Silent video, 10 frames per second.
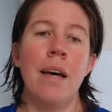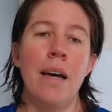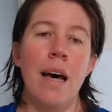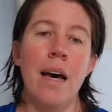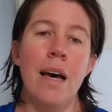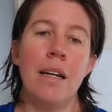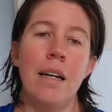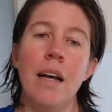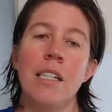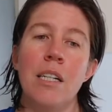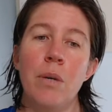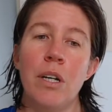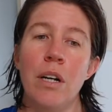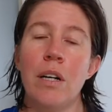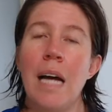And lastly, we're
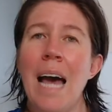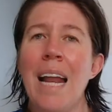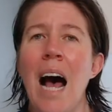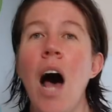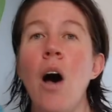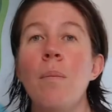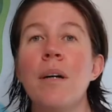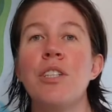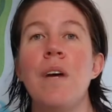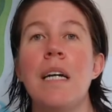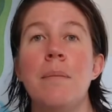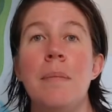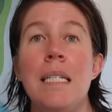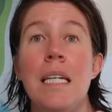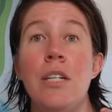going to look at how much
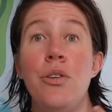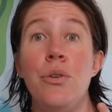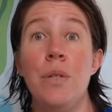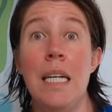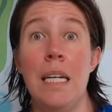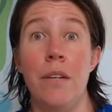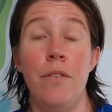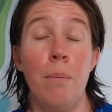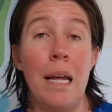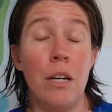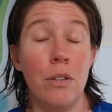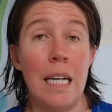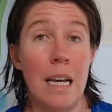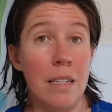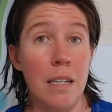vitamin D do you need? If you're planning on
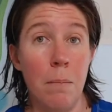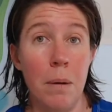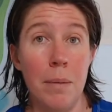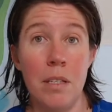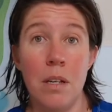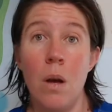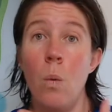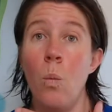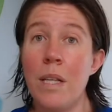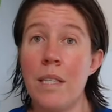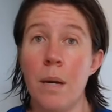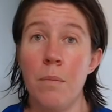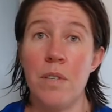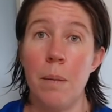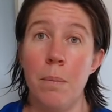taking supplements, what type
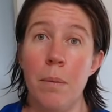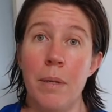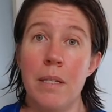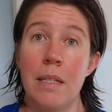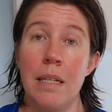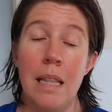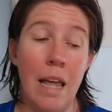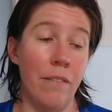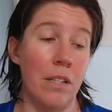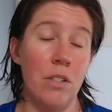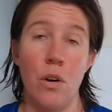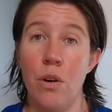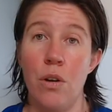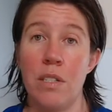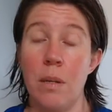of supplementation
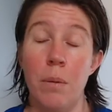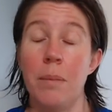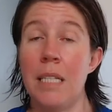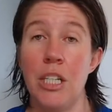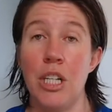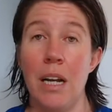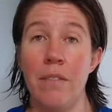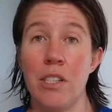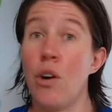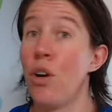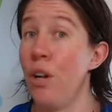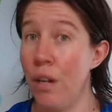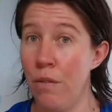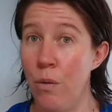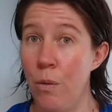levels are you
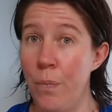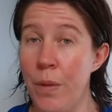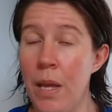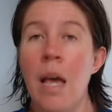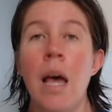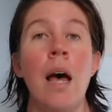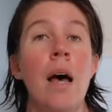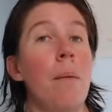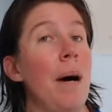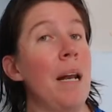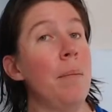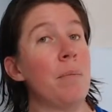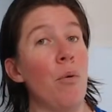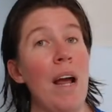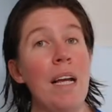looking for? My name is
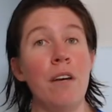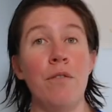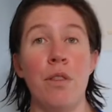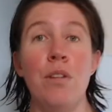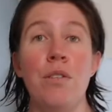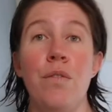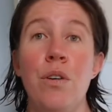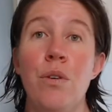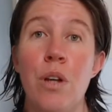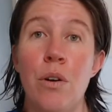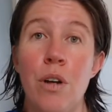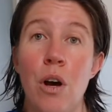Maryke. For those of you who don't know